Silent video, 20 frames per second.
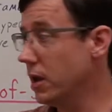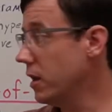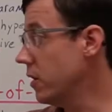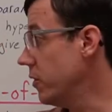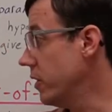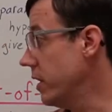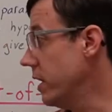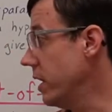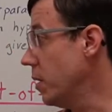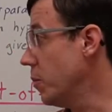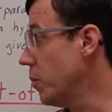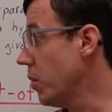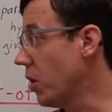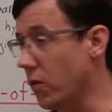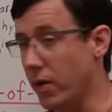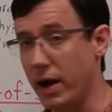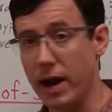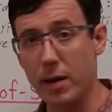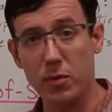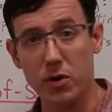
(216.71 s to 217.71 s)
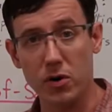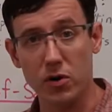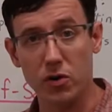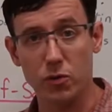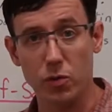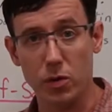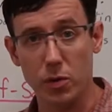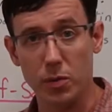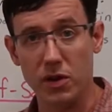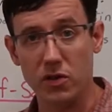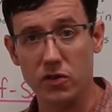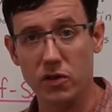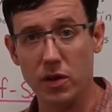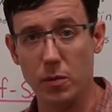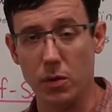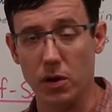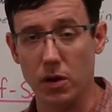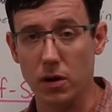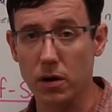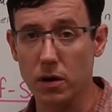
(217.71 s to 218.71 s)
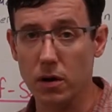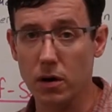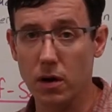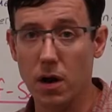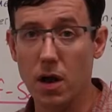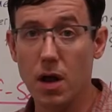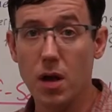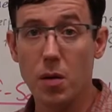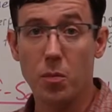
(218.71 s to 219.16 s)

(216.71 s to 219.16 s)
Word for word: the parameters would be similar,